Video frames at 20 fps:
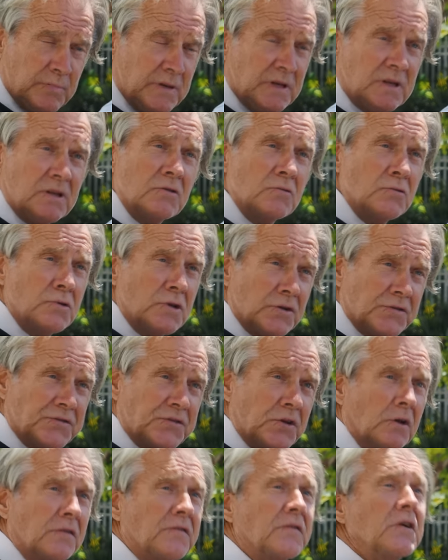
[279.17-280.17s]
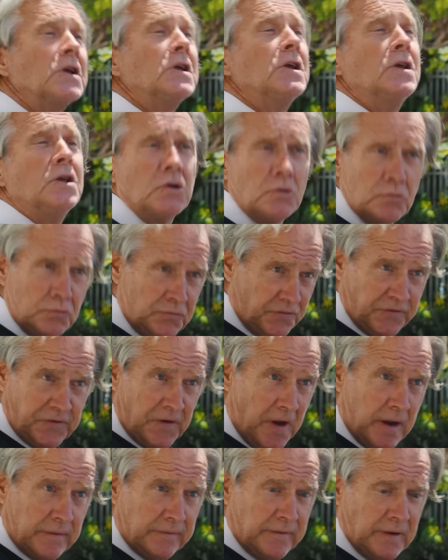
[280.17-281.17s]
be doing yourself a huge
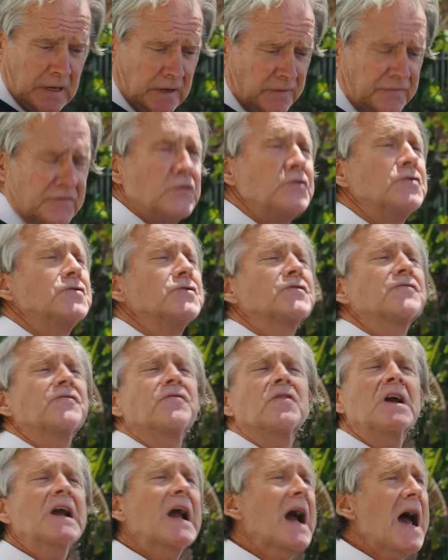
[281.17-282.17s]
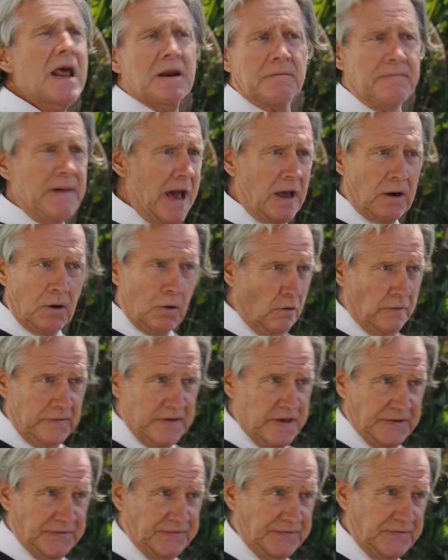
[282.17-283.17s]
favor if you just forgot about all
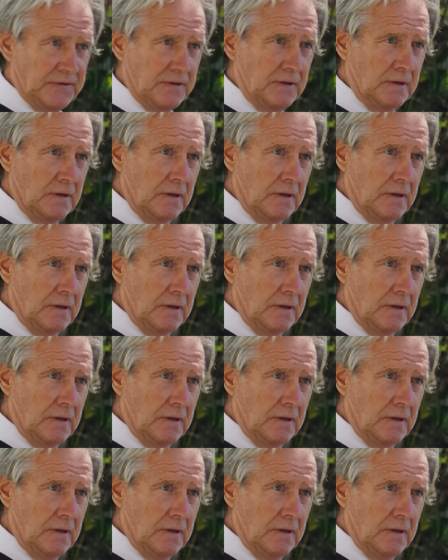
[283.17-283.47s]
this.